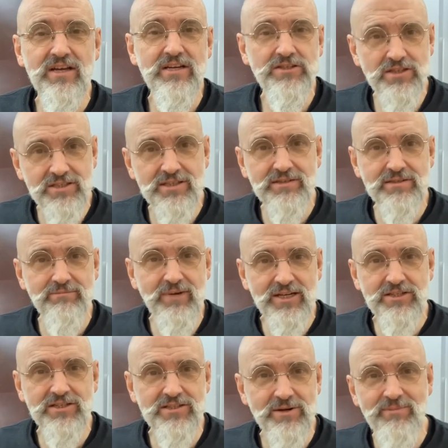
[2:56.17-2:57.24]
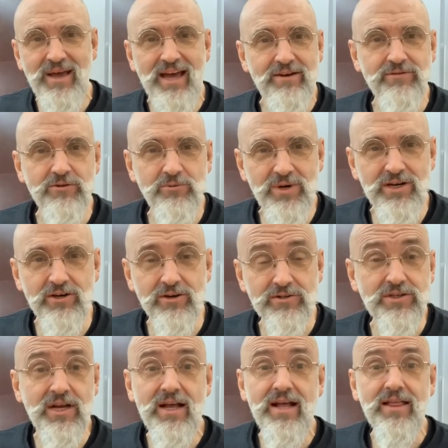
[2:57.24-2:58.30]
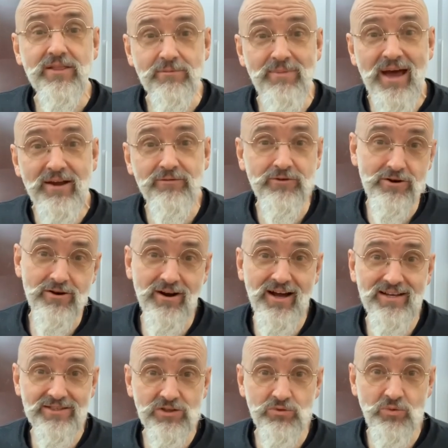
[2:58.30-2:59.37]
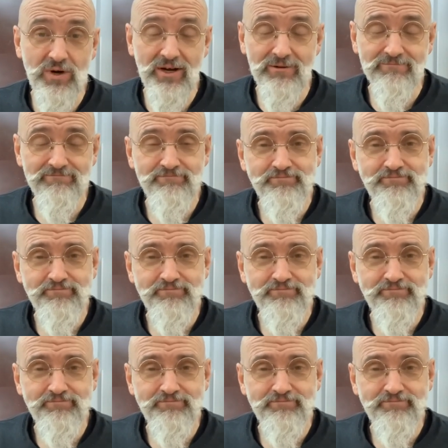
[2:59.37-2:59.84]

Just as much as they're bad for the windows, they're bad for your eyes as well.